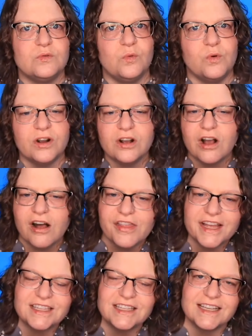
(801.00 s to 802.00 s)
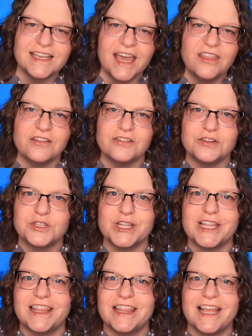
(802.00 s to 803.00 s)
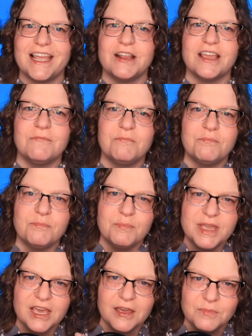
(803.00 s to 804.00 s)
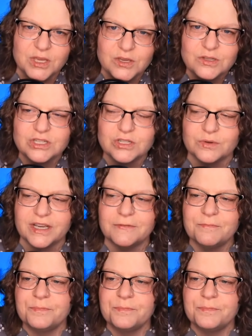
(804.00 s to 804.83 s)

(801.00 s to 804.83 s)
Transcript: work all that together so that they can become used to it.